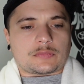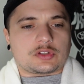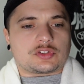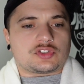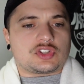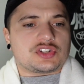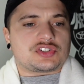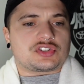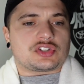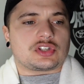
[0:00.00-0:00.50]

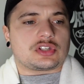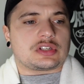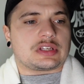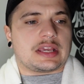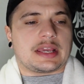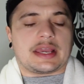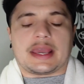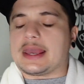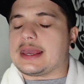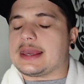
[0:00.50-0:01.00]
Just
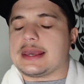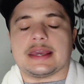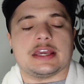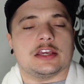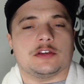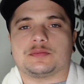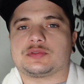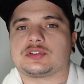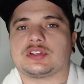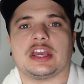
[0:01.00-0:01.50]

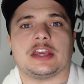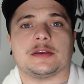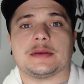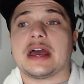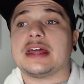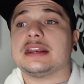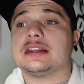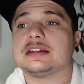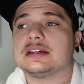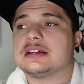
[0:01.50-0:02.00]
heaps.
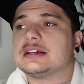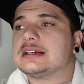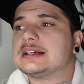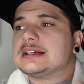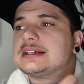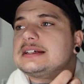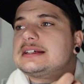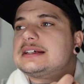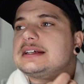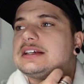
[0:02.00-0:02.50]
And
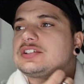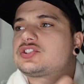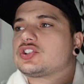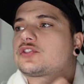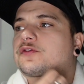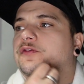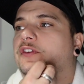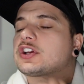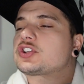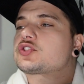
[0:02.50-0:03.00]
it's
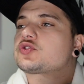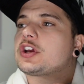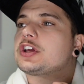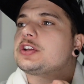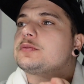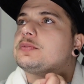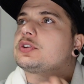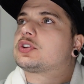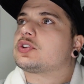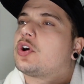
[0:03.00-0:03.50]
just
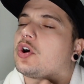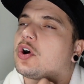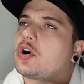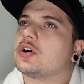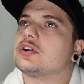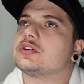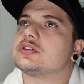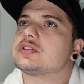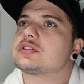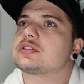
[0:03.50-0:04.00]
frustrating
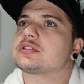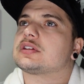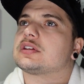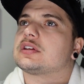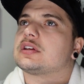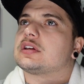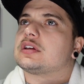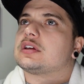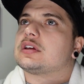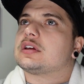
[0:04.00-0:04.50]
because
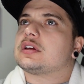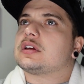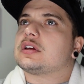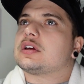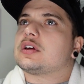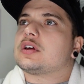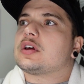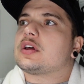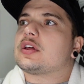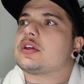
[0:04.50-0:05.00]

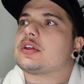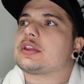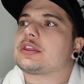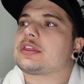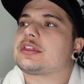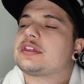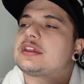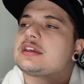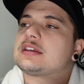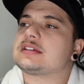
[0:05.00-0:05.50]

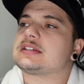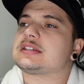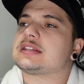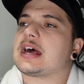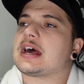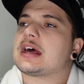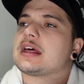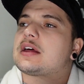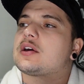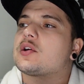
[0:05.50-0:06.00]
things
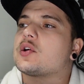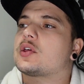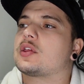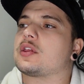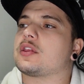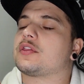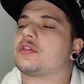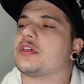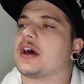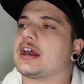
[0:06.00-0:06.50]
that
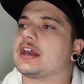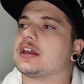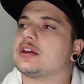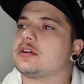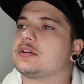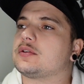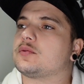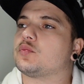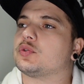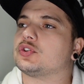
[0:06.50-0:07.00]

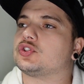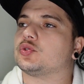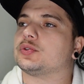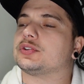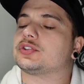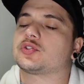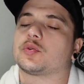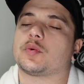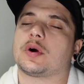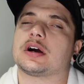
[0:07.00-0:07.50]
they were
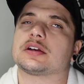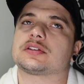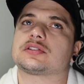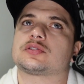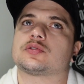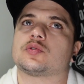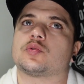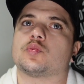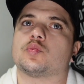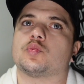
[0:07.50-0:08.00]
doing to
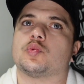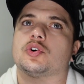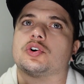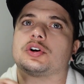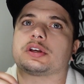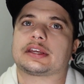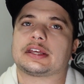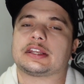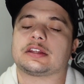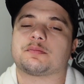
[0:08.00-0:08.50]
us
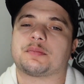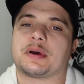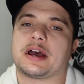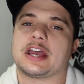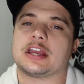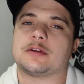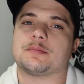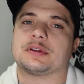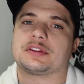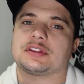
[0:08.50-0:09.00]
weren't getting
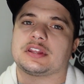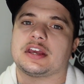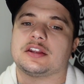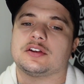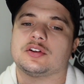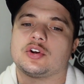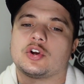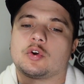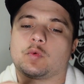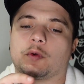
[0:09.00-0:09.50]
paid, but
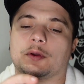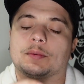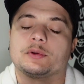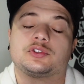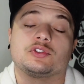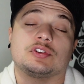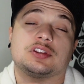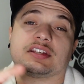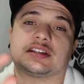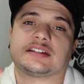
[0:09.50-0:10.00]
then we would
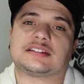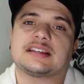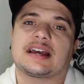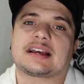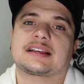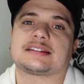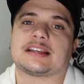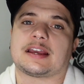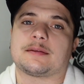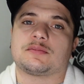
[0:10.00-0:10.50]
do the
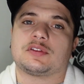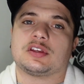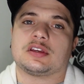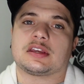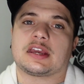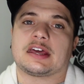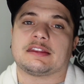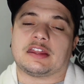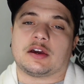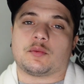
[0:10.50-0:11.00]
exact same
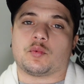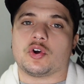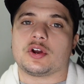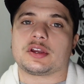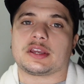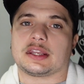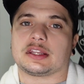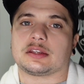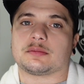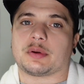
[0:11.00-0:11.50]
thing and they were
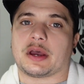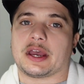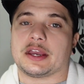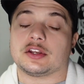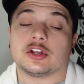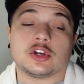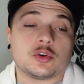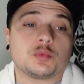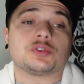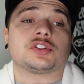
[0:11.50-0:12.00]
getting
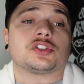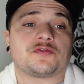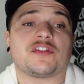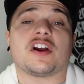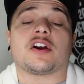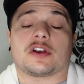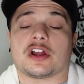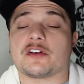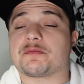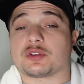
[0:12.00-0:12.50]
paid, which is
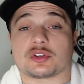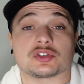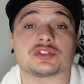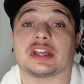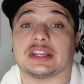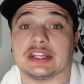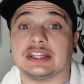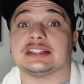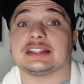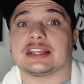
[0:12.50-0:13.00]
fair enough because
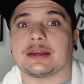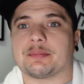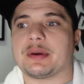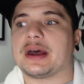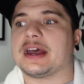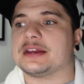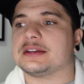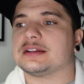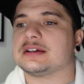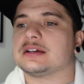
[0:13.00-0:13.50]
they need to get
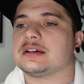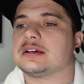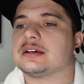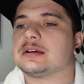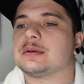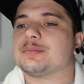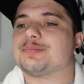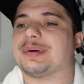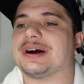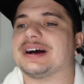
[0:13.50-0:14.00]
paid.
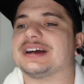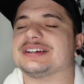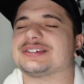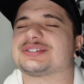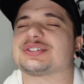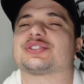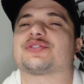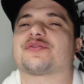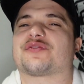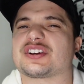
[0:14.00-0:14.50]
But it's
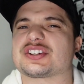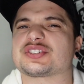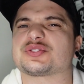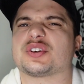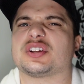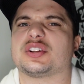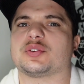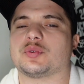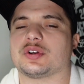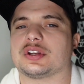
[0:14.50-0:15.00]
just
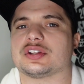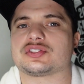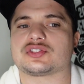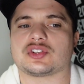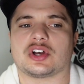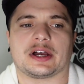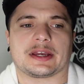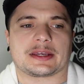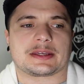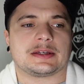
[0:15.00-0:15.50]
frustrating when it's
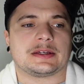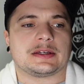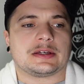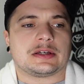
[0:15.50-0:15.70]
like,